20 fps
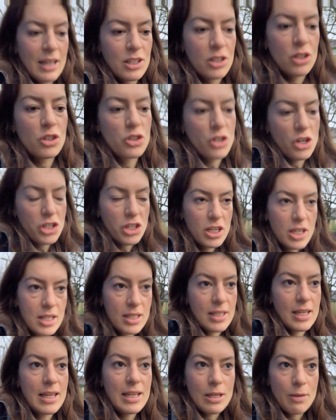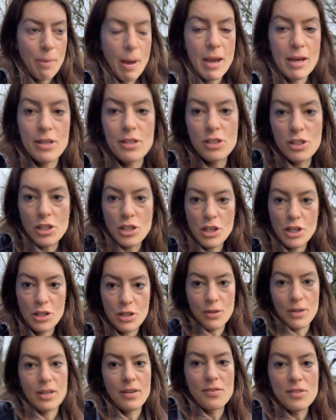Nutrition is independent to you,
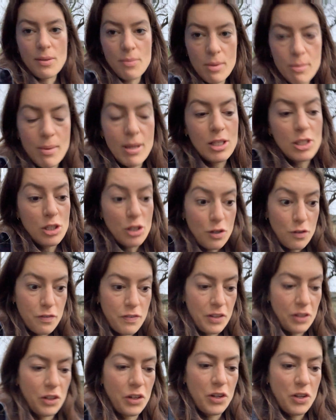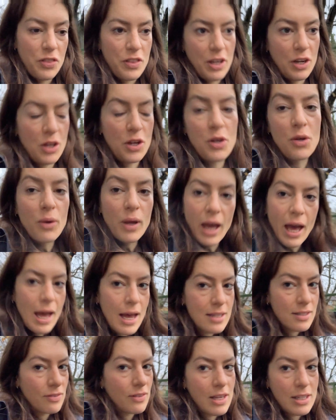and if something makes you feel good, then who
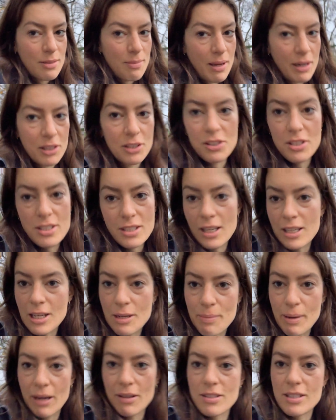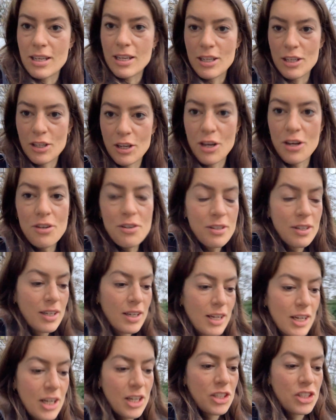cares if there's a medical study about it, you know?
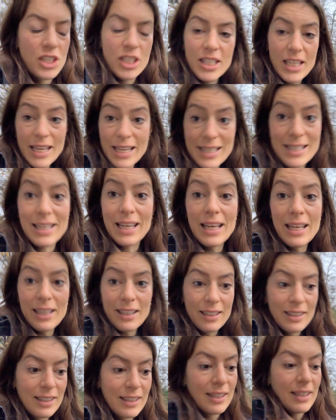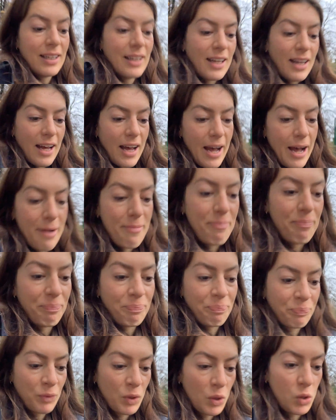Just eat it,
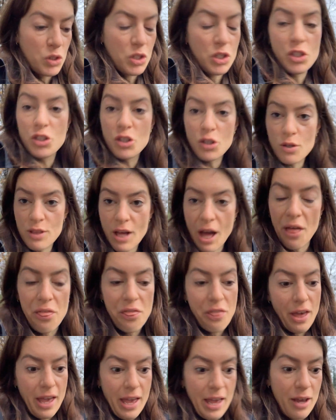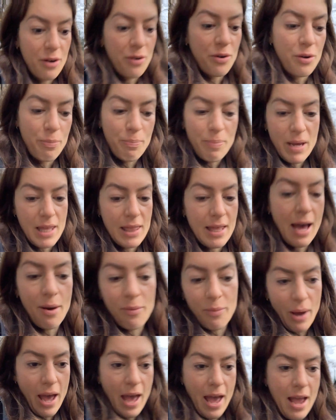or just do that thing, or be that
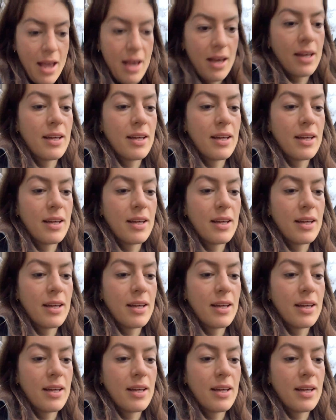way.